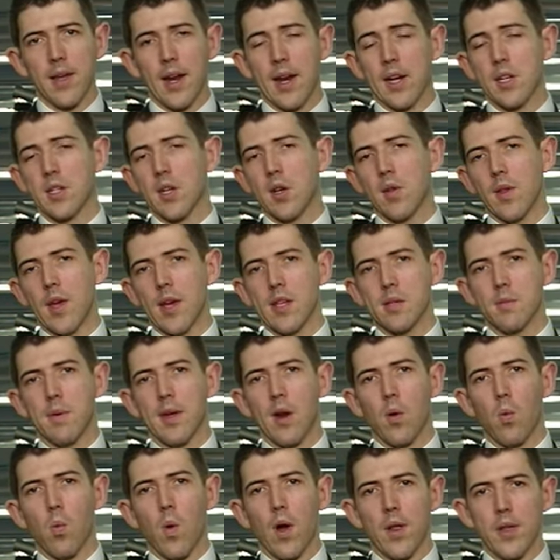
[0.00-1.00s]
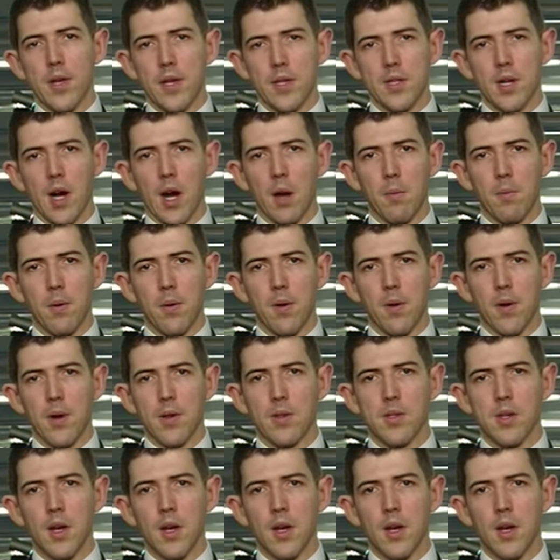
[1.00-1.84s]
that actually only has about a 1-year time period.